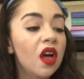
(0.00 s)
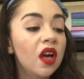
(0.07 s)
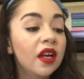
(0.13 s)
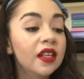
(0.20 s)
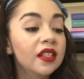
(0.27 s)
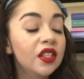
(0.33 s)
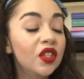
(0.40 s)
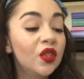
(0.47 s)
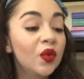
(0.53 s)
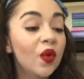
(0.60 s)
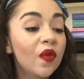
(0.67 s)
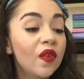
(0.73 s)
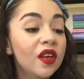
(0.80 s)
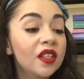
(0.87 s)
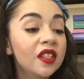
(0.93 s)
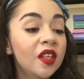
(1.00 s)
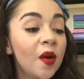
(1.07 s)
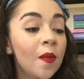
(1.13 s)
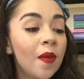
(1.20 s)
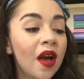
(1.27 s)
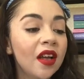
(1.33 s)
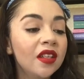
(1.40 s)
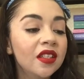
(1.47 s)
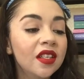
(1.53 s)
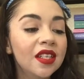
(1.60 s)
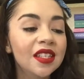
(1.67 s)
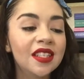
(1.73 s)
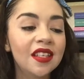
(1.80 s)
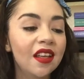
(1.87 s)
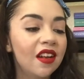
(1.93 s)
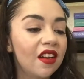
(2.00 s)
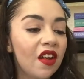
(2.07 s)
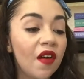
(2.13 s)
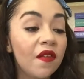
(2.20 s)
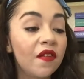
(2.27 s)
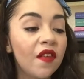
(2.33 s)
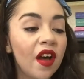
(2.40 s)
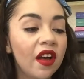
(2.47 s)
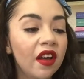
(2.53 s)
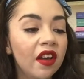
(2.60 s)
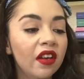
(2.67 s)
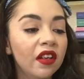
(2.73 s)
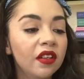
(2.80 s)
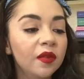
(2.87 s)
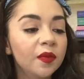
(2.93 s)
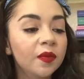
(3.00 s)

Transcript: cause the two of us combined could set it on fire.